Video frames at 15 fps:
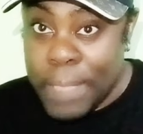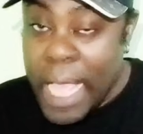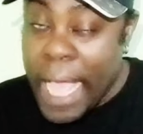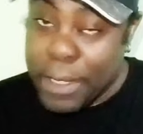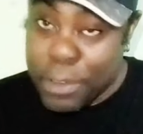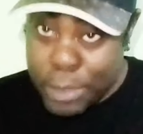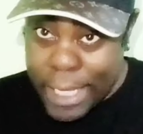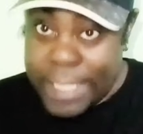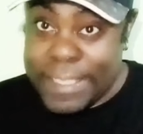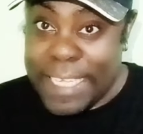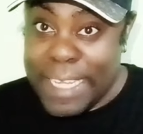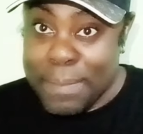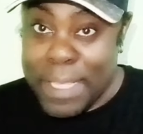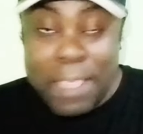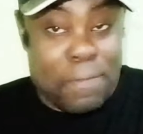And you can
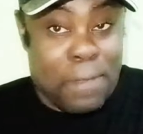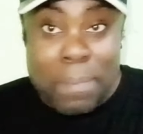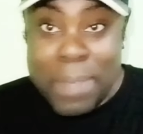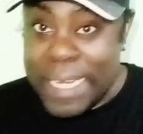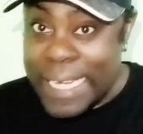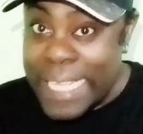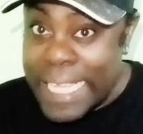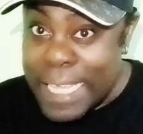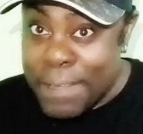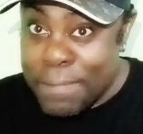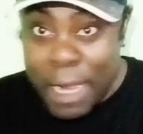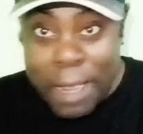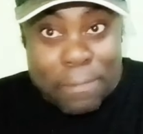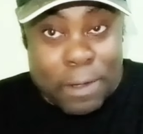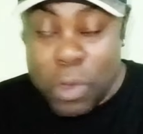tell me if you believe
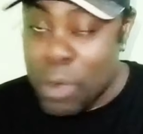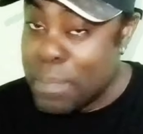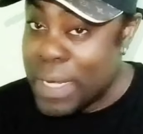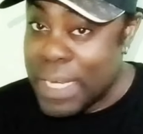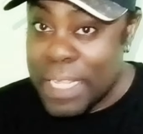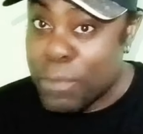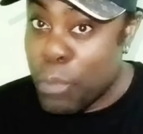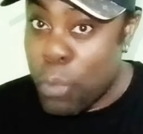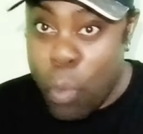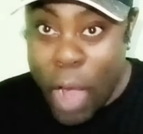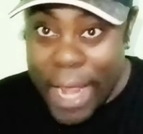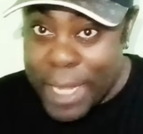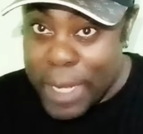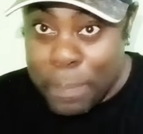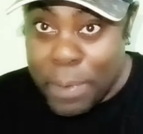or if you don't believe
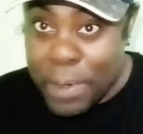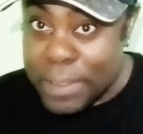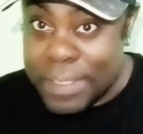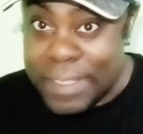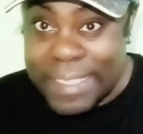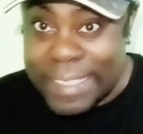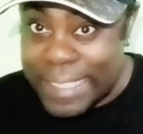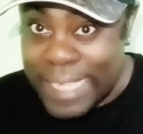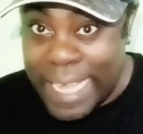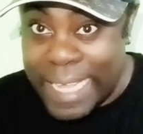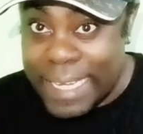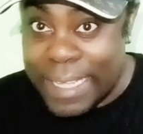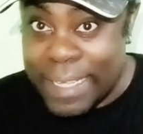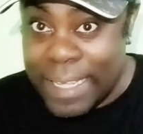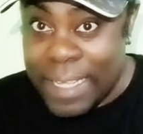what the person
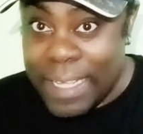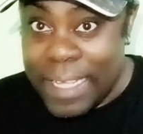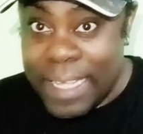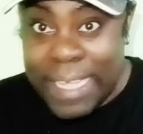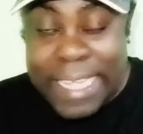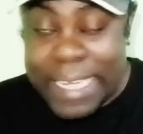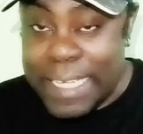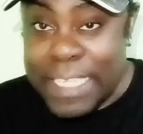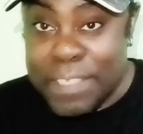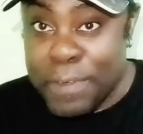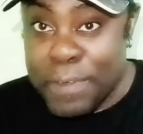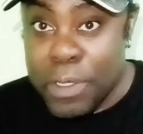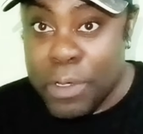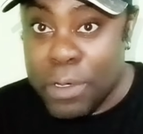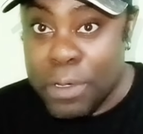said in this
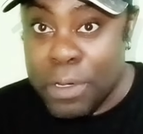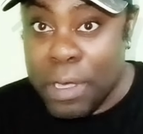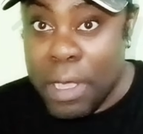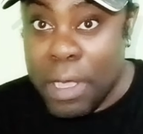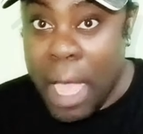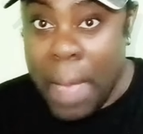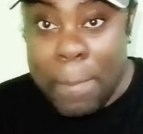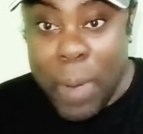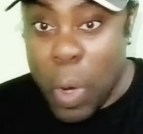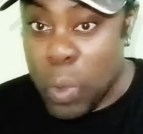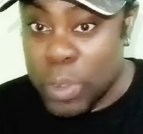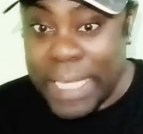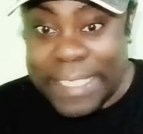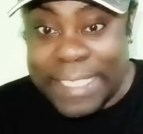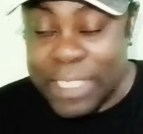video
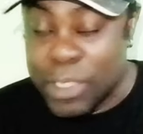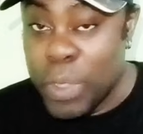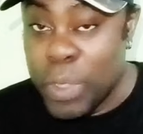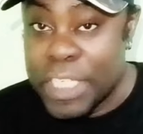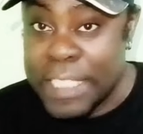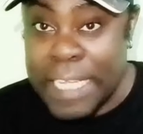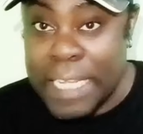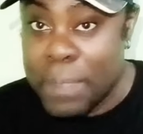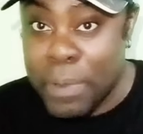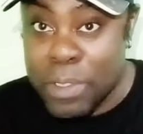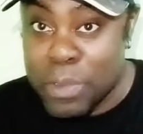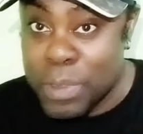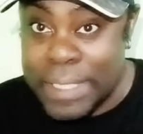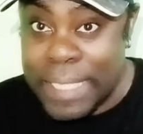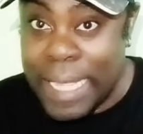about a situation that the
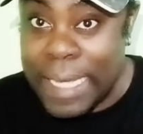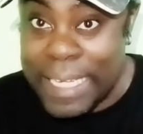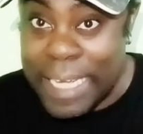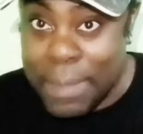person was talking